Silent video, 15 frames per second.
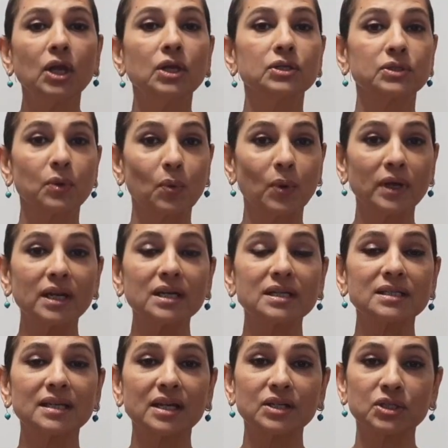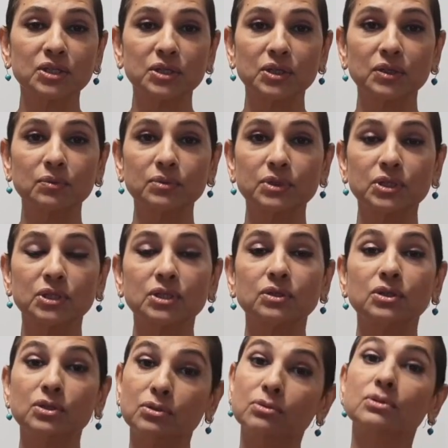So what I decided to do was
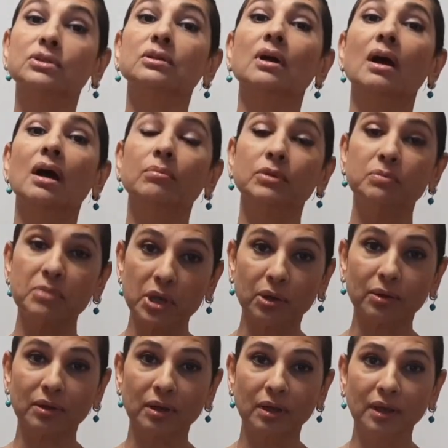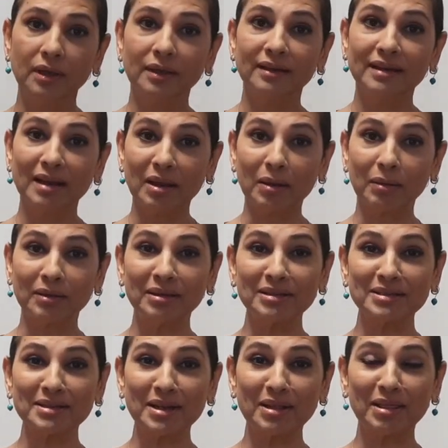use almond milk. Now
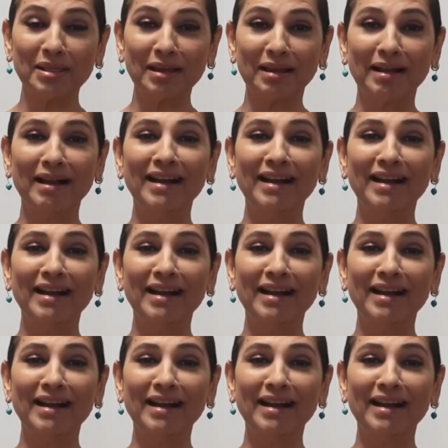here's another thing.